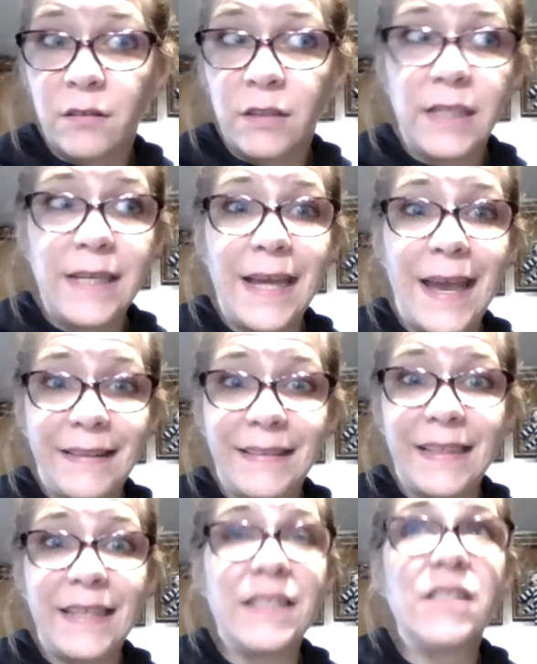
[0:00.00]
He ate
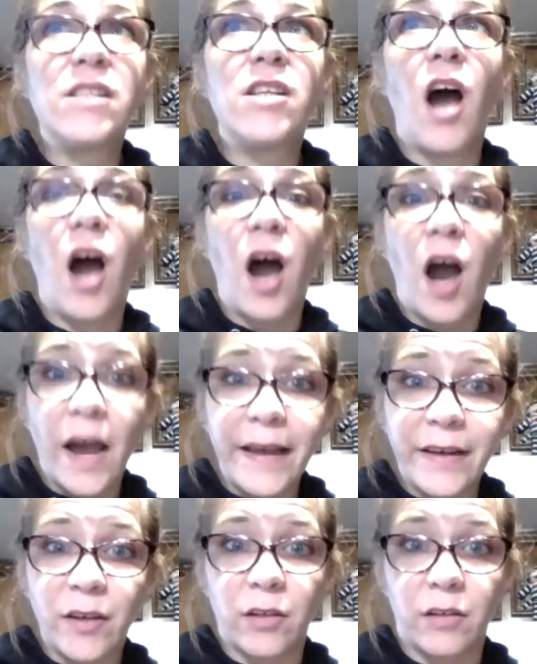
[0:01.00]
the
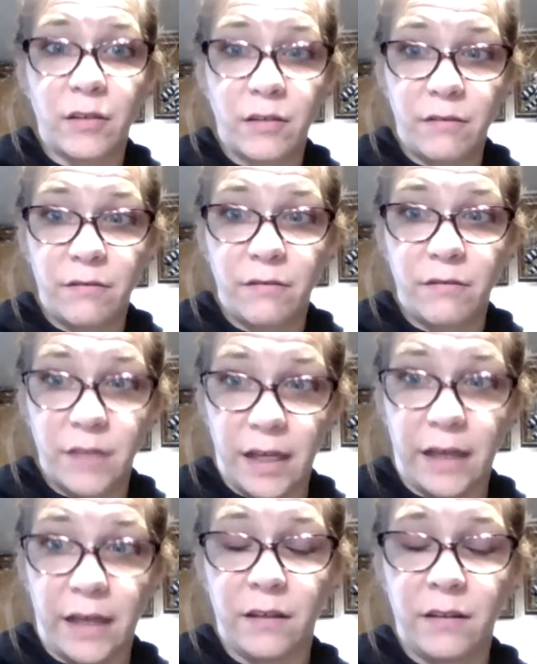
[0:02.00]
entire
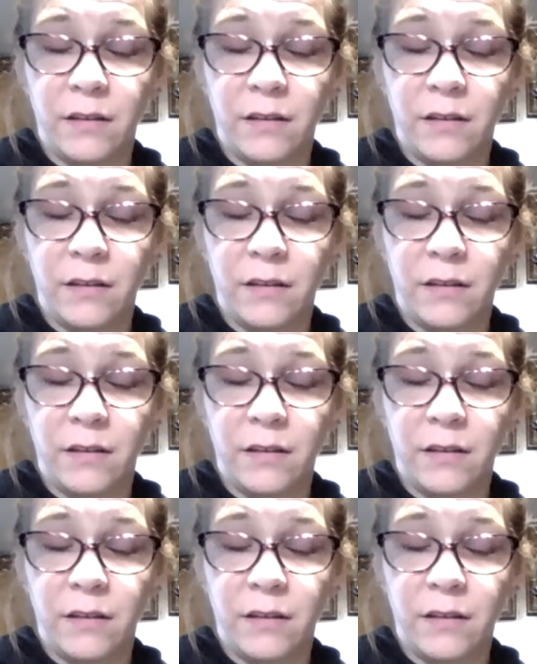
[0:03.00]
thing.